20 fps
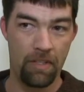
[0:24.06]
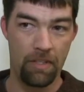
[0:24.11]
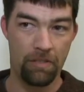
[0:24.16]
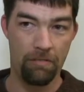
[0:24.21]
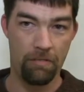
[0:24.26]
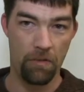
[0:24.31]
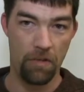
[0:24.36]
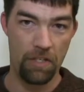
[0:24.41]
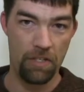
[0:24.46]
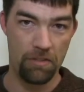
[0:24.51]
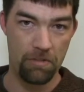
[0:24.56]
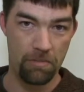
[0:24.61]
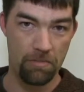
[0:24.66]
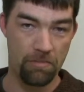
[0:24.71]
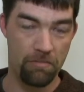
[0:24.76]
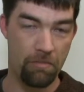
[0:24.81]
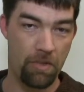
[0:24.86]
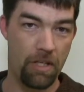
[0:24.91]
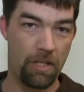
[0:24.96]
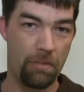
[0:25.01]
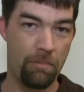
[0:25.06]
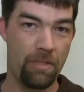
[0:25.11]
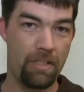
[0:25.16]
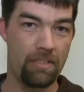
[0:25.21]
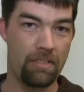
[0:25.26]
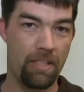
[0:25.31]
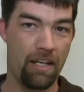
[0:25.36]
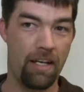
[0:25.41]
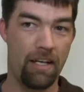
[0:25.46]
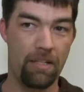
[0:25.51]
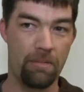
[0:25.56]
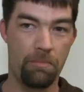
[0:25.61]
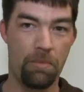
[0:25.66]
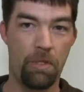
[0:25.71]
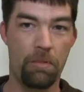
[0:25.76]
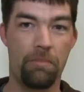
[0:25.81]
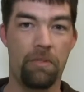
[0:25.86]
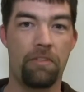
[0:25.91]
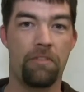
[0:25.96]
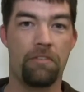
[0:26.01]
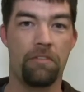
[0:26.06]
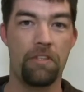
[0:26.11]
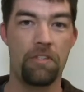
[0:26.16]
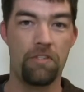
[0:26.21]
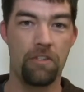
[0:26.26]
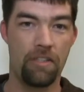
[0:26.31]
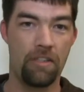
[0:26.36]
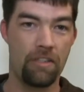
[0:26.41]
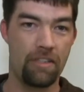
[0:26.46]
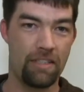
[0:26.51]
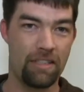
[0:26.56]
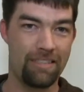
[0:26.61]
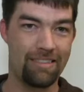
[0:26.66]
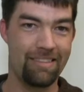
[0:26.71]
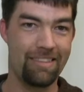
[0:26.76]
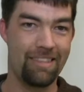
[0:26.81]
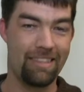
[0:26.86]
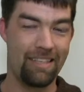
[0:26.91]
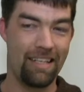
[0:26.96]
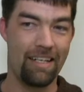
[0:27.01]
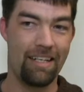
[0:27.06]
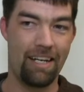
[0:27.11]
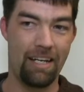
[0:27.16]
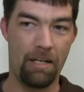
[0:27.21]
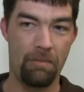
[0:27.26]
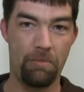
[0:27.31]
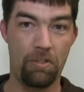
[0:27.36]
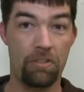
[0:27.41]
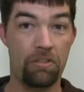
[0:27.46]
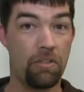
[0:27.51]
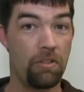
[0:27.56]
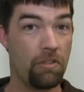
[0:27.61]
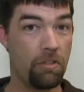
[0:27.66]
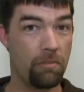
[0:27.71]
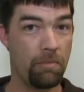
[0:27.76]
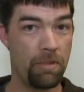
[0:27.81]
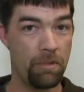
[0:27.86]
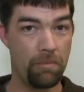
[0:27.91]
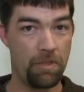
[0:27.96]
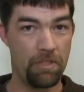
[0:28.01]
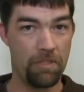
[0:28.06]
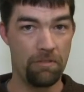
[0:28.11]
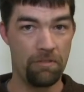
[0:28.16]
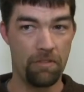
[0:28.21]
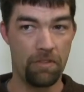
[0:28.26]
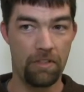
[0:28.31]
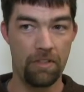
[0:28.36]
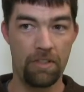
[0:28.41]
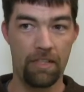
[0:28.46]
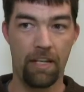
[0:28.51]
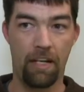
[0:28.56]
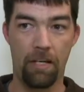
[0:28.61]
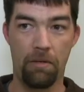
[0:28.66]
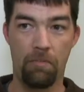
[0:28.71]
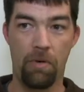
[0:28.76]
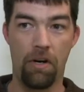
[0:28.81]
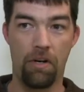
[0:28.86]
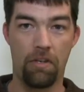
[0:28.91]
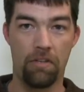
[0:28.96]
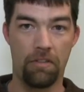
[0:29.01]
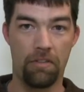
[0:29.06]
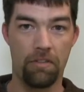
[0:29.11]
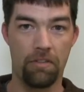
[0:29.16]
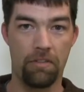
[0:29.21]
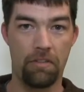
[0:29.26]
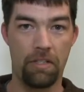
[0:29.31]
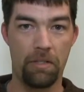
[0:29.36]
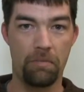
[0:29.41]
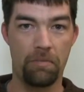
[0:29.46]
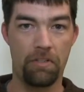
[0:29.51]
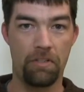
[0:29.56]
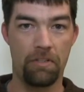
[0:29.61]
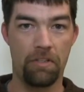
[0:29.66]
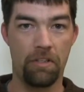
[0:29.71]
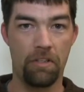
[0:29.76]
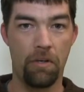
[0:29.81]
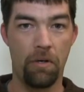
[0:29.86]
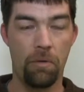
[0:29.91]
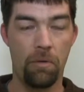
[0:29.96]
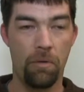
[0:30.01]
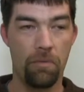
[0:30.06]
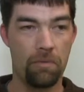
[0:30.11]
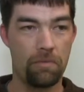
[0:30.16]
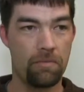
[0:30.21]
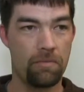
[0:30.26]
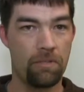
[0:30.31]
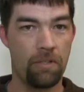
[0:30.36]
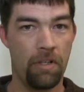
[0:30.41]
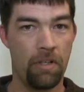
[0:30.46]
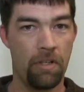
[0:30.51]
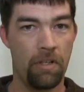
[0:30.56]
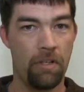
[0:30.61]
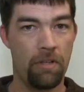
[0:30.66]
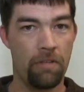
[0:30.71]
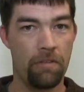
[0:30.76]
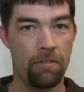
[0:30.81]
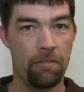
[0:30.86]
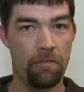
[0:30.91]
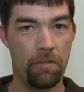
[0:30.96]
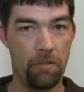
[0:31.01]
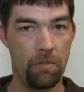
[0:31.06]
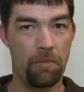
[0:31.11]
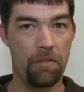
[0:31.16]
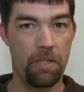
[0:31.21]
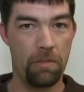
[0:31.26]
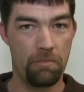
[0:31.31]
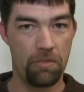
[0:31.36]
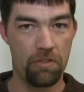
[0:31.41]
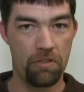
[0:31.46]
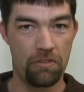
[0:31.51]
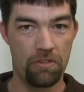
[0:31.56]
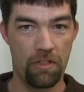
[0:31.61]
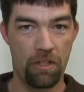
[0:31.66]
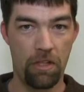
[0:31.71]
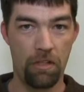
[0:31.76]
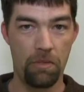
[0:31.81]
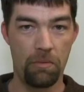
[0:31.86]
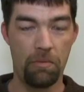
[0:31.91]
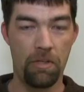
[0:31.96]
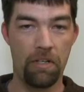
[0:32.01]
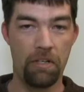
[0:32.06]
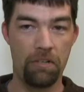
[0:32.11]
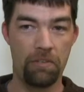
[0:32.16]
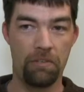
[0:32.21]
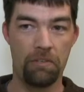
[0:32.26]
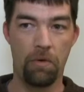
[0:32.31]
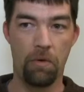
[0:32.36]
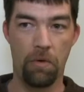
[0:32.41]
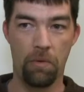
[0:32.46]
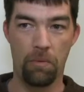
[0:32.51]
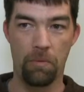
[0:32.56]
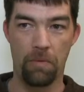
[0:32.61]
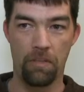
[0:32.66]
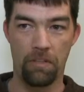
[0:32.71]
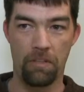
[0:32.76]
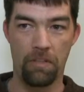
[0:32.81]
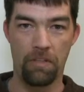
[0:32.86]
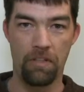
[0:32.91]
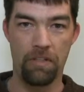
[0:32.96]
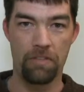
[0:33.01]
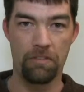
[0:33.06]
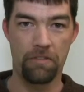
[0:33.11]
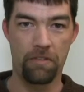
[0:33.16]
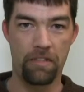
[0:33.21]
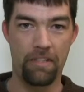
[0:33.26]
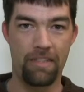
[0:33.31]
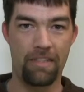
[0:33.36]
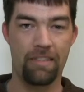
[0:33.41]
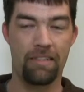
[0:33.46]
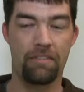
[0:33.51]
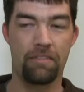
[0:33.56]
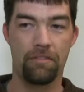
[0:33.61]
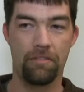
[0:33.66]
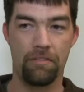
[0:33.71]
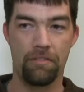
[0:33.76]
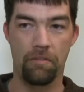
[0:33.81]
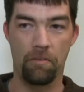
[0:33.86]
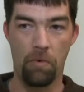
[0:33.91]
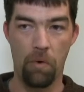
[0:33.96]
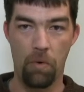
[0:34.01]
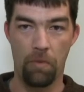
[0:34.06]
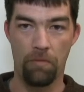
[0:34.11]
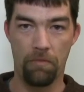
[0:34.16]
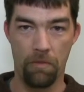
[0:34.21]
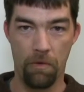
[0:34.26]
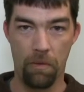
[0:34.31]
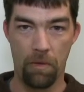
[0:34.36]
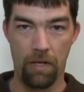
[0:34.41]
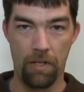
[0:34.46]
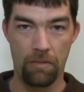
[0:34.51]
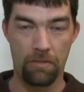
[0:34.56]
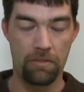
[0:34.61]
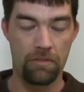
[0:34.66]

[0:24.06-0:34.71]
freeze them, bring them inside and put them in the refrigerator and extend that time just a little bit, but you've really got to monitor the temperature. You don't want food temperatures to go above 41 degrees for more than 4